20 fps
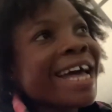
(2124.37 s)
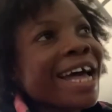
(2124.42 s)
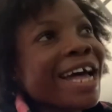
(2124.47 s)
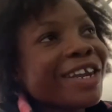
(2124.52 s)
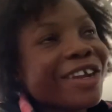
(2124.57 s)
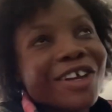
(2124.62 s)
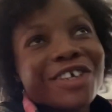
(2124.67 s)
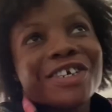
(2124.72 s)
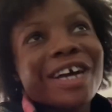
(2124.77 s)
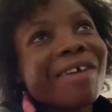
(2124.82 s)

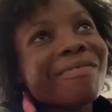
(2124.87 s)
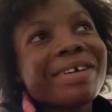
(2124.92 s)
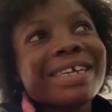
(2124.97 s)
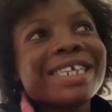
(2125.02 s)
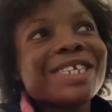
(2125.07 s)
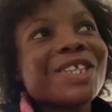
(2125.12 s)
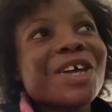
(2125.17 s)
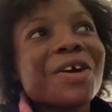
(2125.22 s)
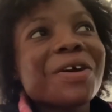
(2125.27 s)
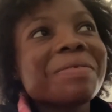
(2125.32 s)
Don't you have any
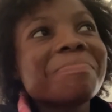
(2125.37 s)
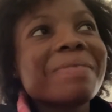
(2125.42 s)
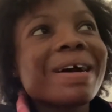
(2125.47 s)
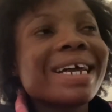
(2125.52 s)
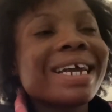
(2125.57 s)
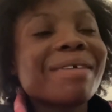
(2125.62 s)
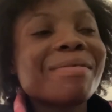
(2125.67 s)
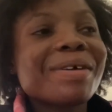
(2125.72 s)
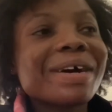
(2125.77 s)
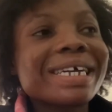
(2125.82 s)
story in
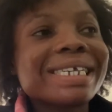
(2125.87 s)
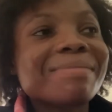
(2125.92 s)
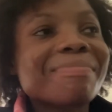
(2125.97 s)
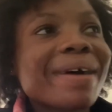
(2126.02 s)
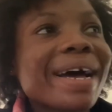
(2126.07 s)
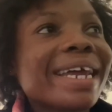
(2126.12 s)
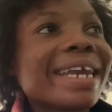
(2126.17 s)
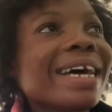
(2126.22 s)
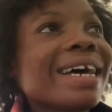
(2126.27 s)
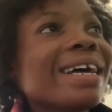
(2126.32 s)
mind about
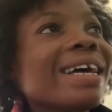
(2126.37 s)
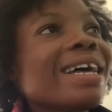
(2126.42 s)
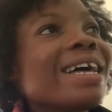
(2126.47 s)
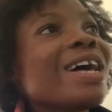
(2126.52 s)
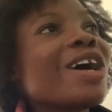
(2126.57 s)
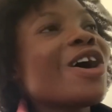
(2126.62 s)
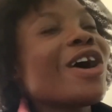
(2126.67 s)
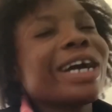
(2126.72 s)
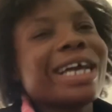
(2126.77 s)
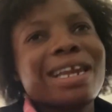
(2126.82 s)
spider?
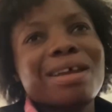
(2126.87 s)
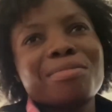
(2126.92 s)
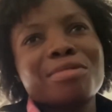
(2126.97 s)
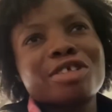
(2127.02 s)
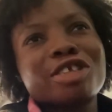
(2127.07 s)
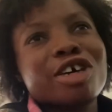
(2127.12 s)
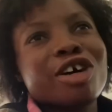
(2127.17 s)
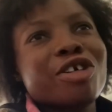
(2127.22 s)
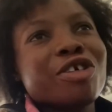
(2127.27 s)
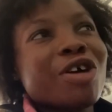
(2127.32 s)
Okay, let me
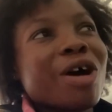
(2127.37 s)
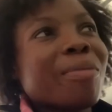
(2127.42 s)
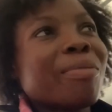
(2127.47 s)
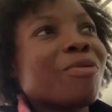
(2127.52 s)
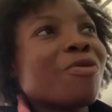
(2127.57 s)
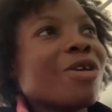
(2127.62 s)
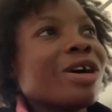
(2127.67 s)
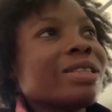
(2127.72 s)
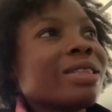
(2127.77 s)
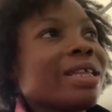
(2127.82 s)
tell you
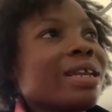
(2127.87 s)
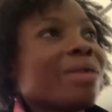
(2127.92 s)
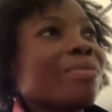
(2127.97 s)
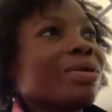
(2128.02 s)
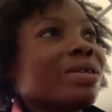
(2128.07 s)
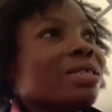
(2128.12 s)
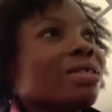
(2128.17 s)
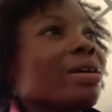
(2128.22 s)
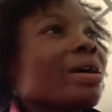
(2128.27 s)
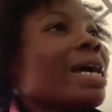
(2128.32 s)

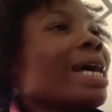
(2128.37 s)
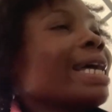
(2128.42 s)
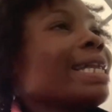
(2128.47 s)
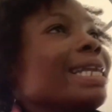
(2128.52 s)
about